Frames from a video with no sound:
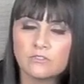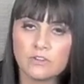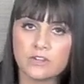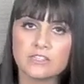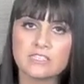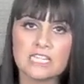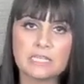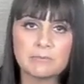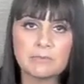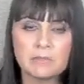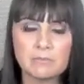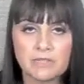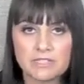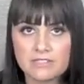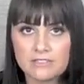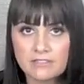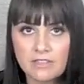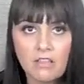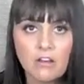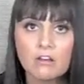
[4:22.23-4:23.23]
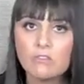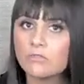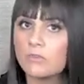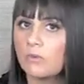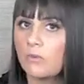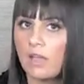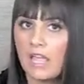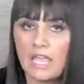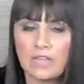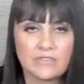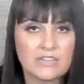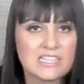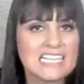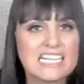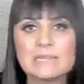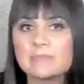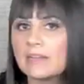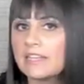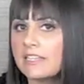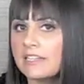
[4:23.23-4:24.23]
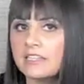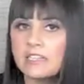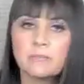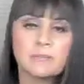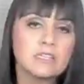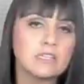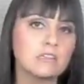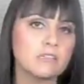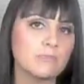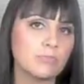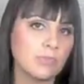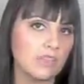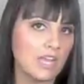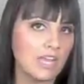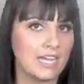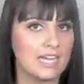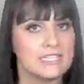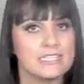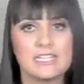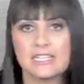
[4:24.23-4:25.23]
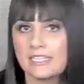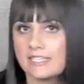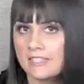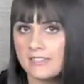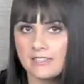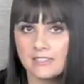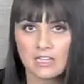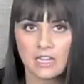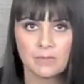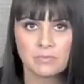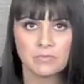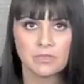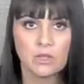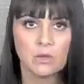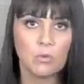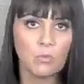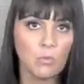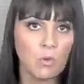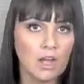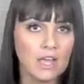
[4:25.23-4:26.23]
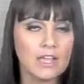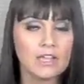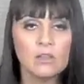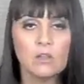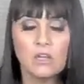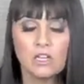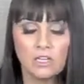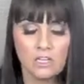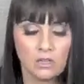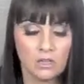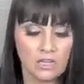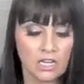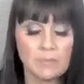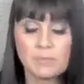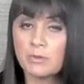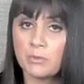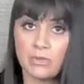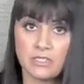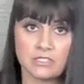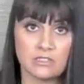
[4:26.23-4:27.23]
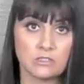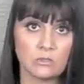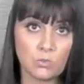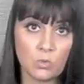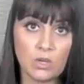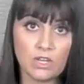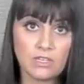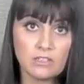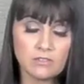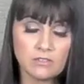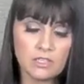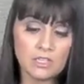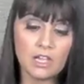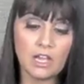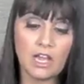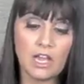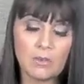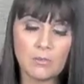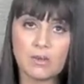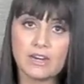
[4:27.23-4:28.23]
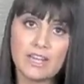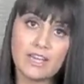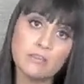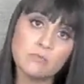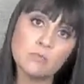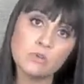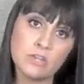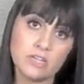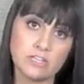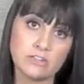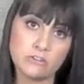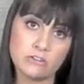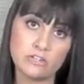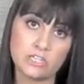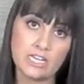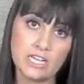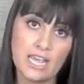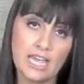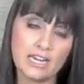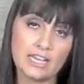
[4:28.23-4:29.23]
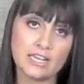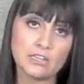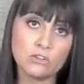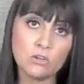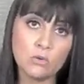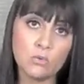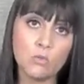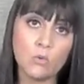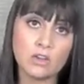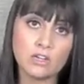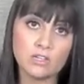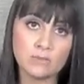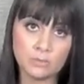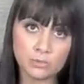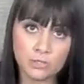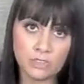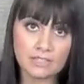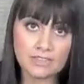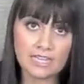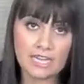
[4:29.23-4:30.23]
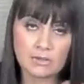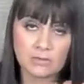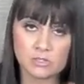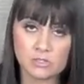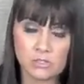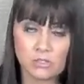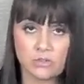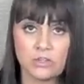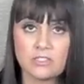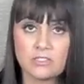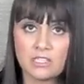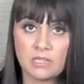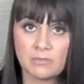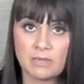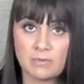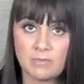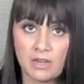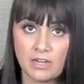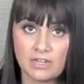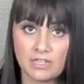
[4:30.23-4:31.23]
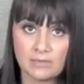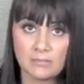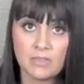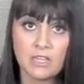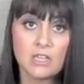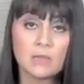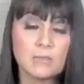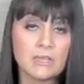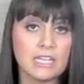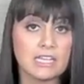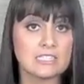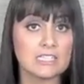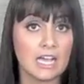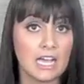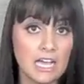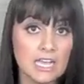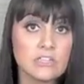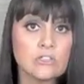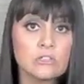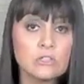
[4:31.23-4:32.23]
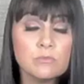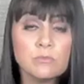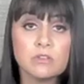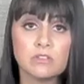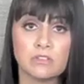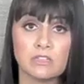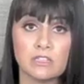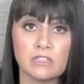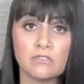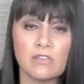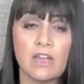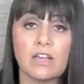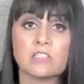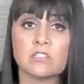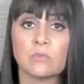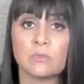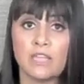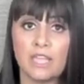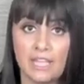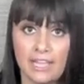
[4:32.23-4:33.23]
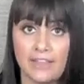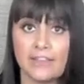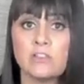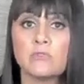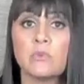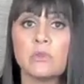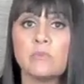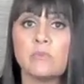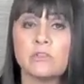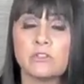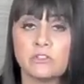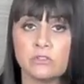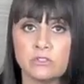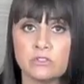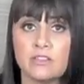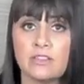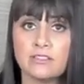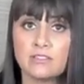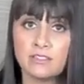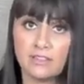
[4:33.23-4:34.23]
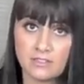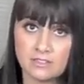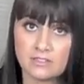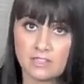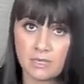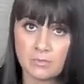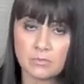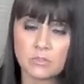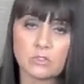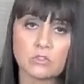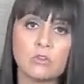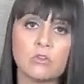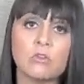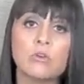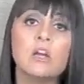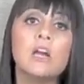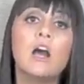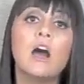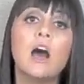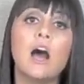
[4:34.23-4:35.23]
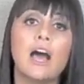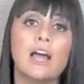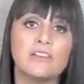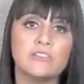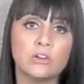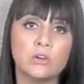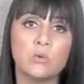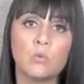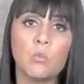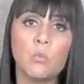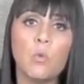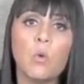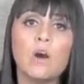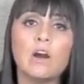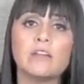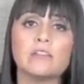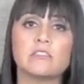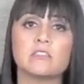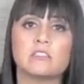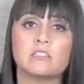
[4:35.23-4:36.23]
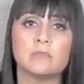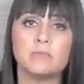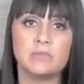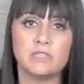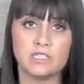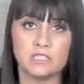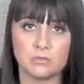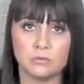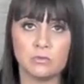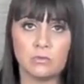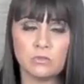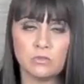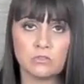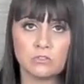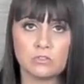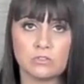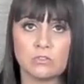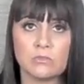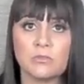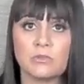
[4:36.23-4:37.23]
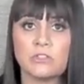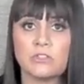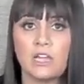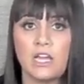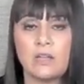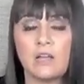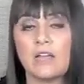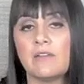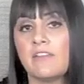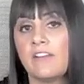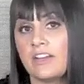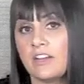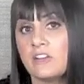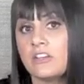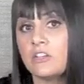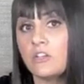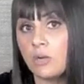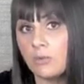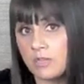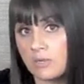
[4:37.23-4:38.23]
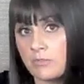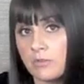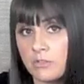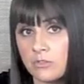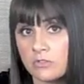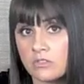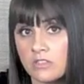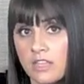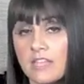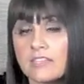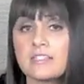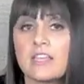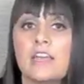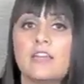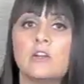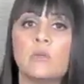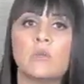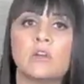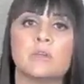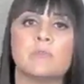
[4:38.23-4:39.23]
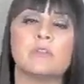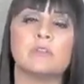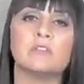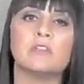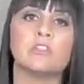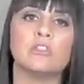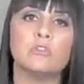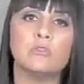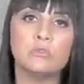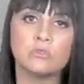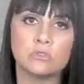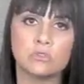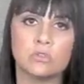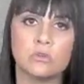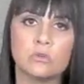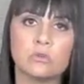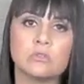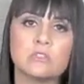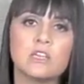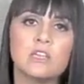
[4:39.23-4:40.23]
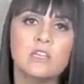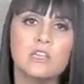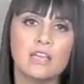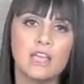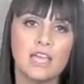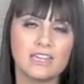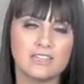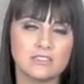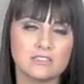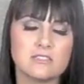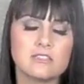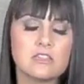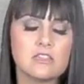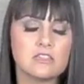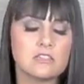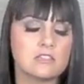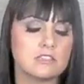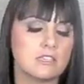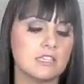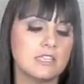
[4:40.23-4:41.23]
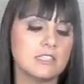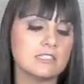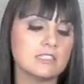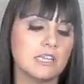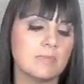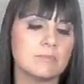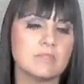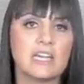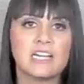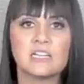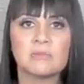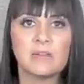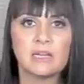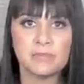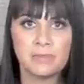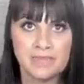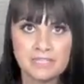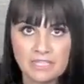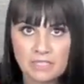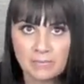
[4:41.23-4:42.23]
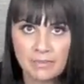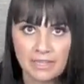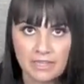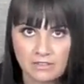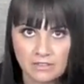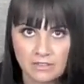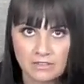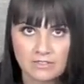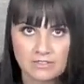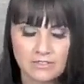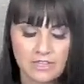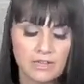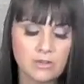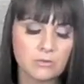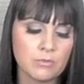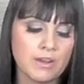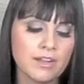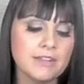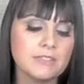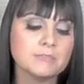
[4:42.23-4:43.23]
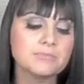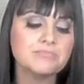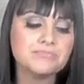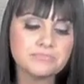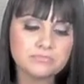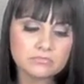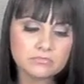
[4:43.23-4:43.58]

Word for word: For example, myself, every time I eat a meal, I take an enzyme. Why? couple reasons. One, I want to have more energy and I don't want to put that much stress on my body because I do believe as we age, we produce less enzymes. So I don't want to be able to, pro- I, I already know I'm going to produce less. I don't want to be able to use those, in a sense, enzymes out of my piggy bank, let's say, right?